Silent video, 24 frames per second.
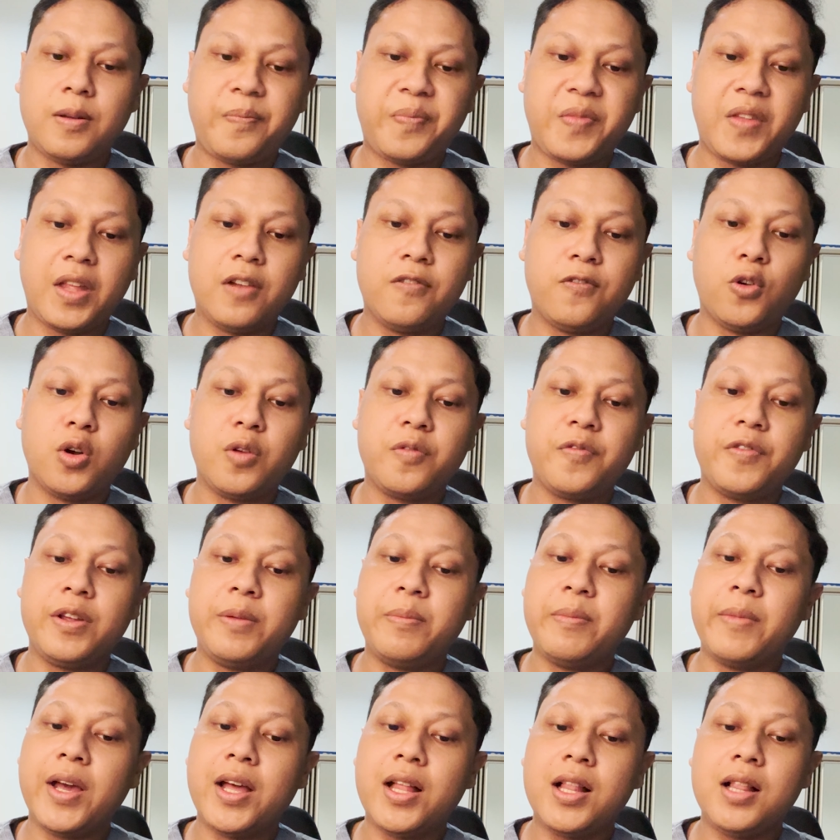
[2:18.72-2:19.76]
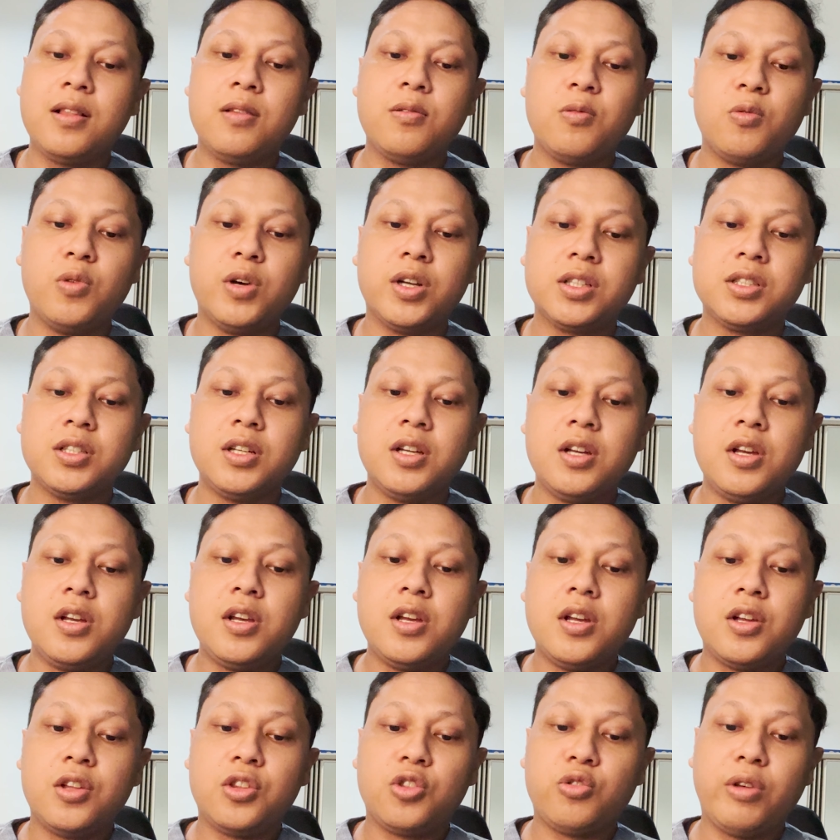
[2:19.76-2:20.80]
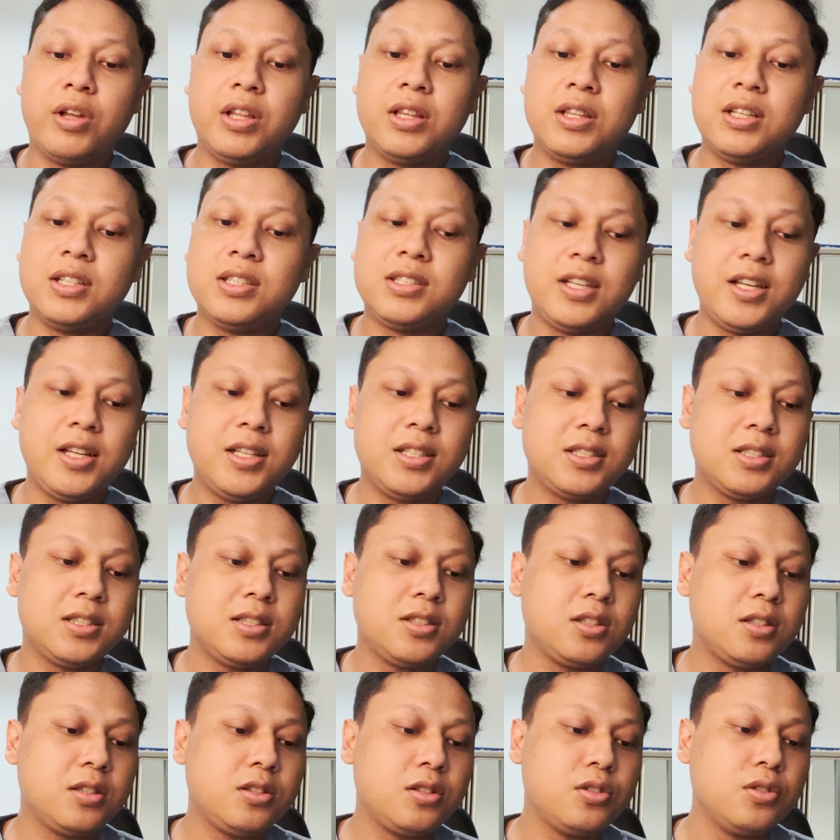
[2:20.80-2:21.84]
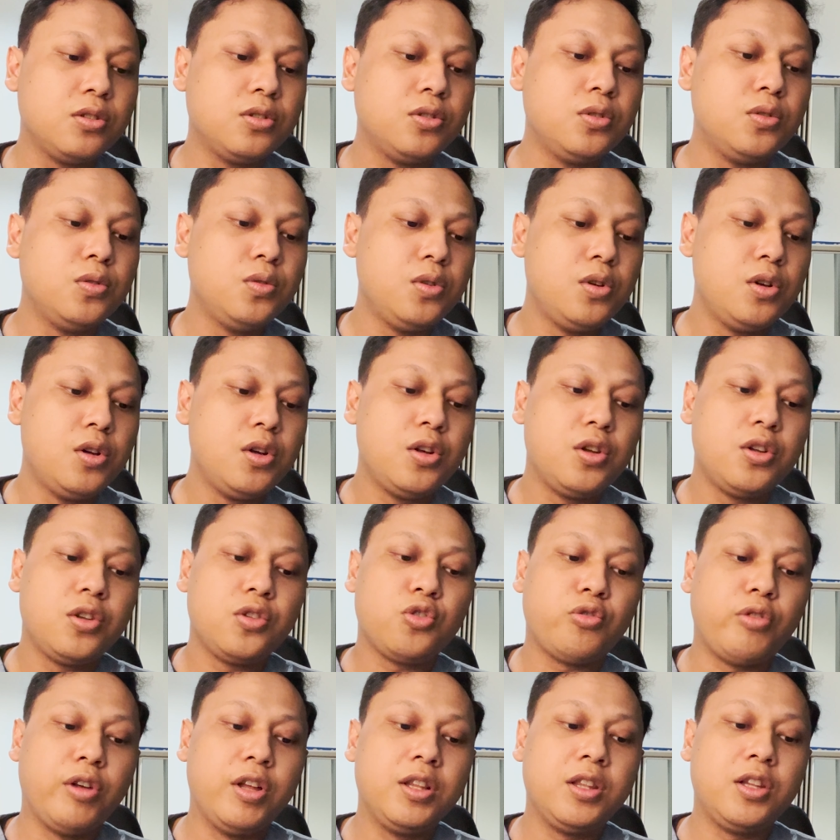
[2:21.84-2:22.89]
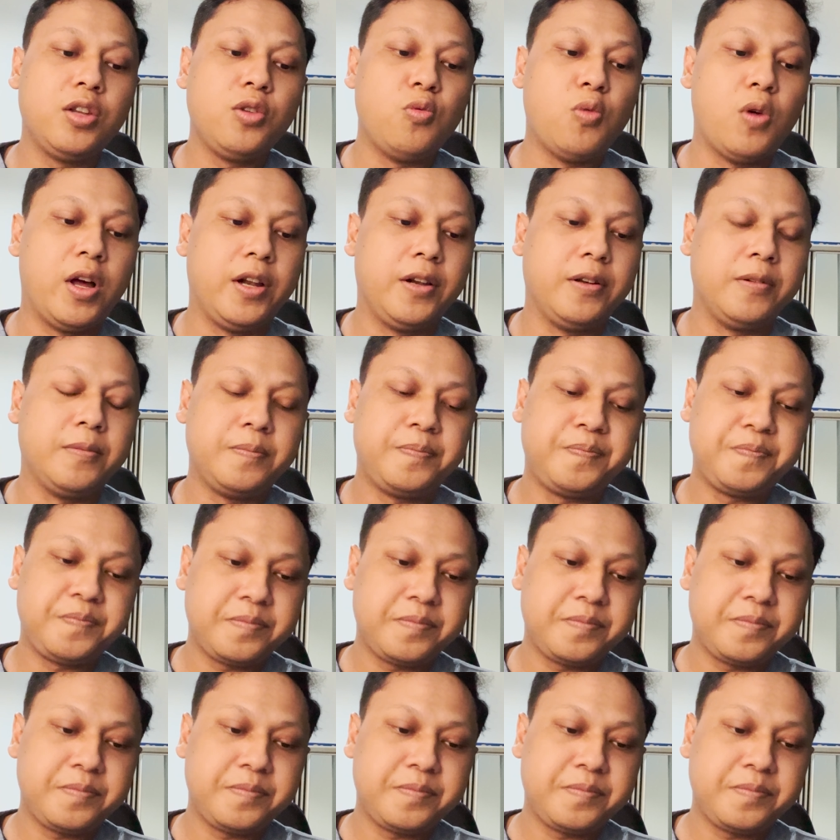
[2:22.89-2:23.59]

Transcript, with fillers: And for female was twenty-six to twenty-one.